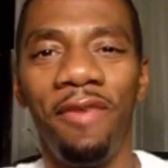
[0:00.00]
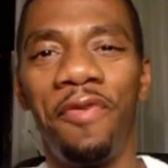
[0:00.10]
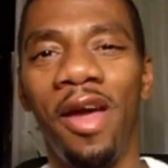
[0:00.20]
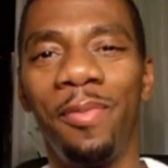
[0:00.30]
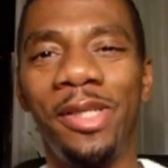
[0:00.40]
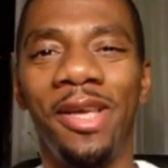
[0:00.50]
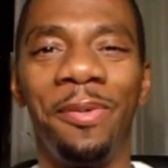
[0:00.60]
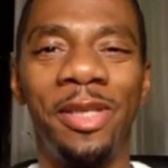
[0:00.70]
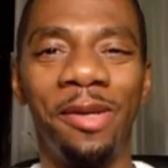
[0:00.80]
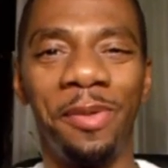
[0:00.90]
Hey fam, what's
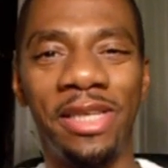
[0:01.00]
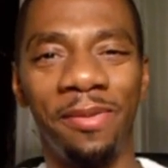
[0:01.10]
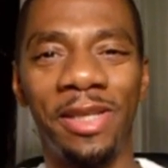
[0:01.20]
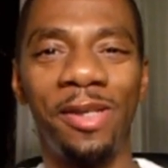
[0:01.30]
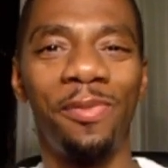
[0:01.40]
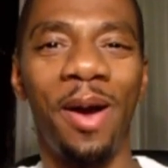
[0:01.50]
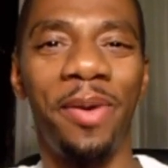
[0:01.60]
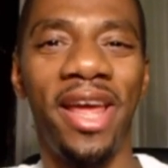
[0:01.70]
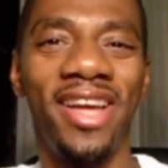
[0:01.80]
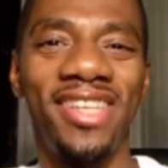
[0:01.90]
up, what's up, what's up? This is
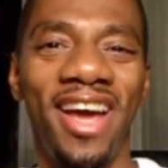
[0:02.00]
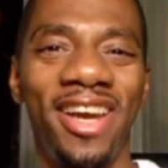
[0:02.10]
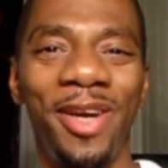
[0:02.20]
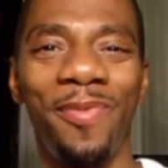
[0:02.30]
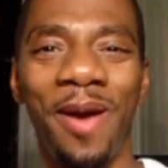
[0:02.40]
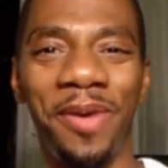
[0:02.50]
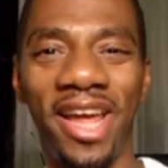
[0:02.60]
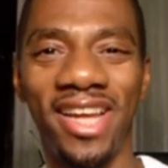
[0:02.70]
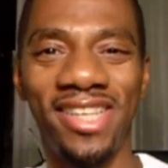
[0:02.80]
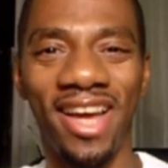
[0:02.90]
Robert Anton here,
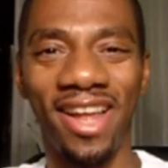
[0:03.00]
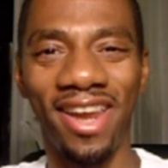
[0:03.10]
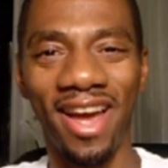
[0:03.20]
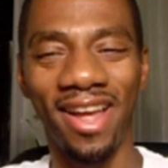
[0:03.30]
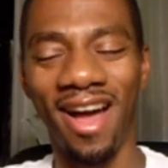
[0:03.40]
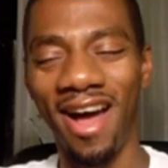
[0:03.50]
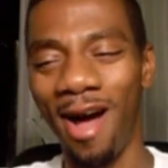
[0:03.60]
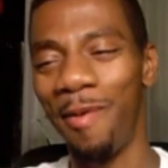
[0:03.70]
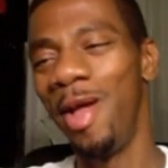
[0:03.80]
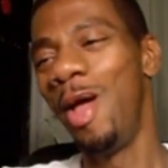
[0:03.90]

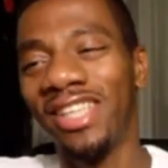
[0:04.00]
robertanton.com.